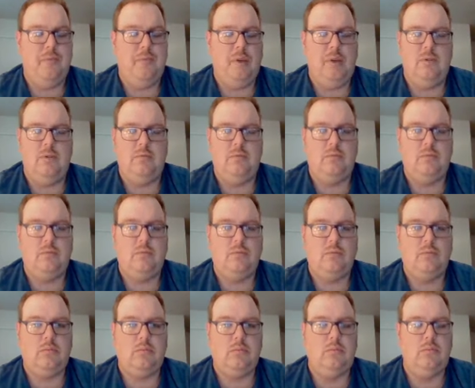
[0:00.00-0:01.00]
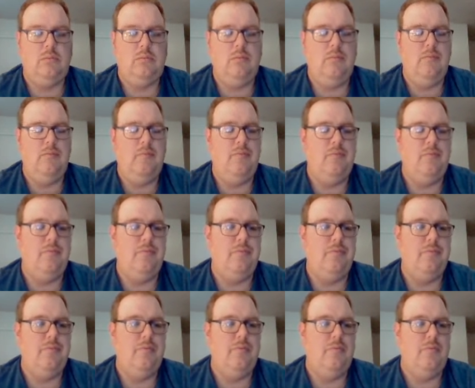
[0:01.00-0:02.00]

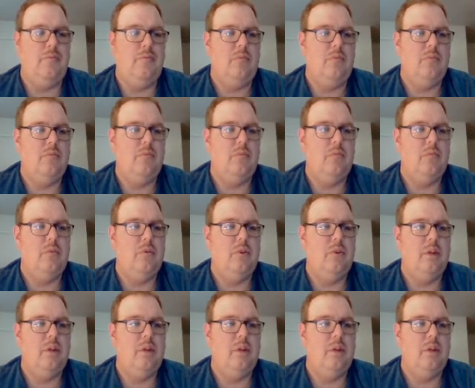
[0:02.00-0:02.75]
[no speech]